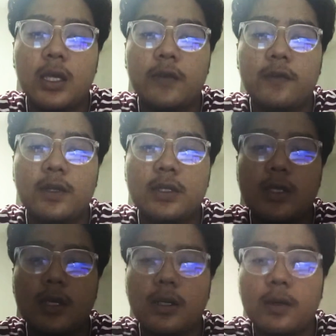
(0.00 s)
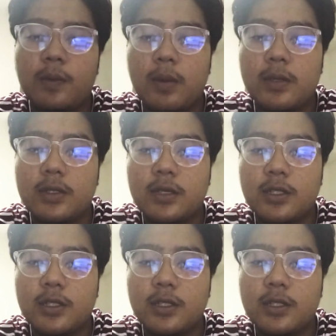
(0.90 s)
if we take public